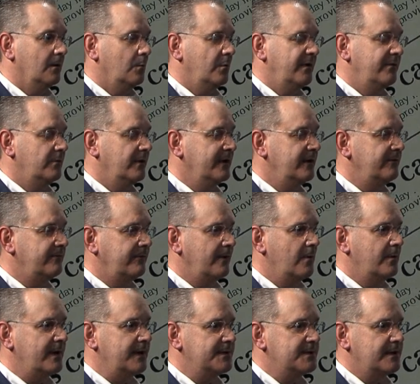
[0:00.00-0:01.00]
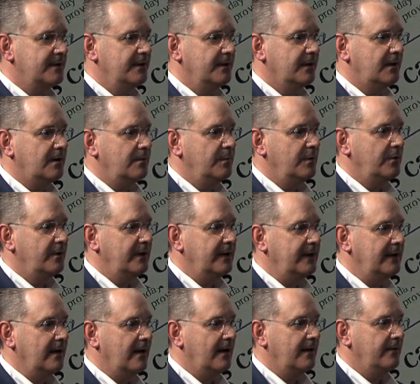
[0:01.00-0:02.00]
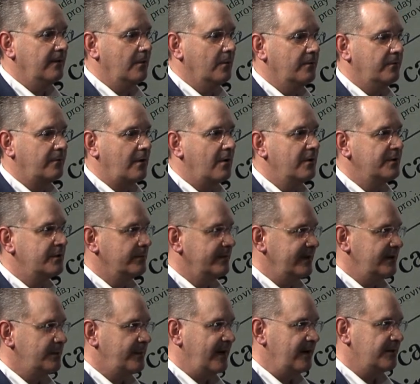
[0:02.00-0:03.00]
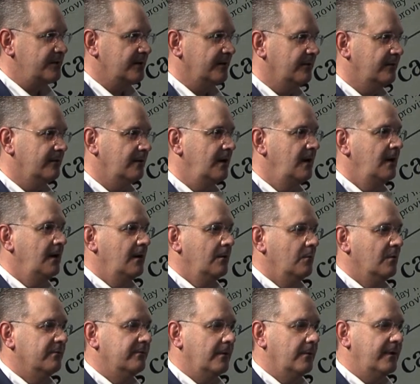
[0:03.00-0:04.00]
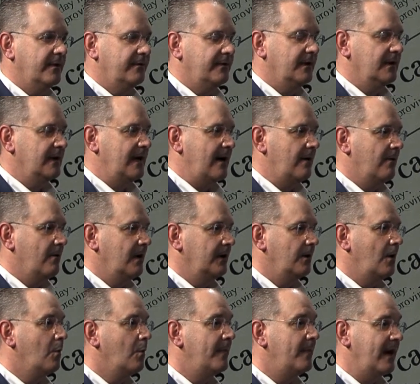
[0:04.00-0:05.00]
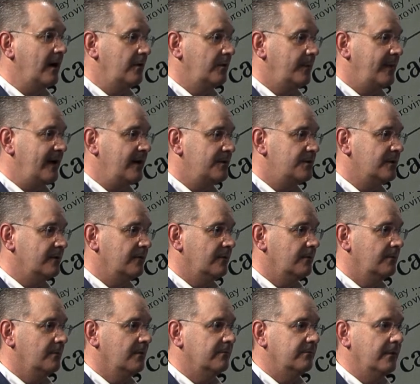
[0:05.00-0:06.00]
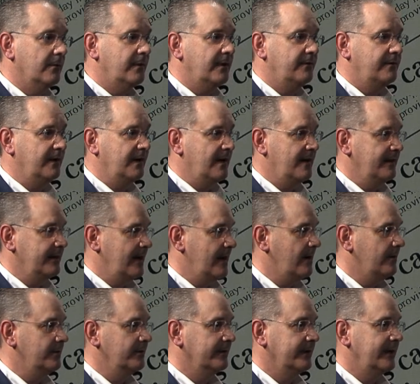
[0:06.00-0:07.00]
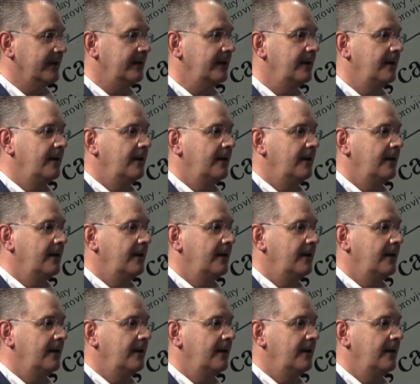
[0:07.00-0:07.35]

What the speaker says: We've really focused in the community on those hard-to-reach patients. We're focusing now on homebound patients. We're focusing on the elderly.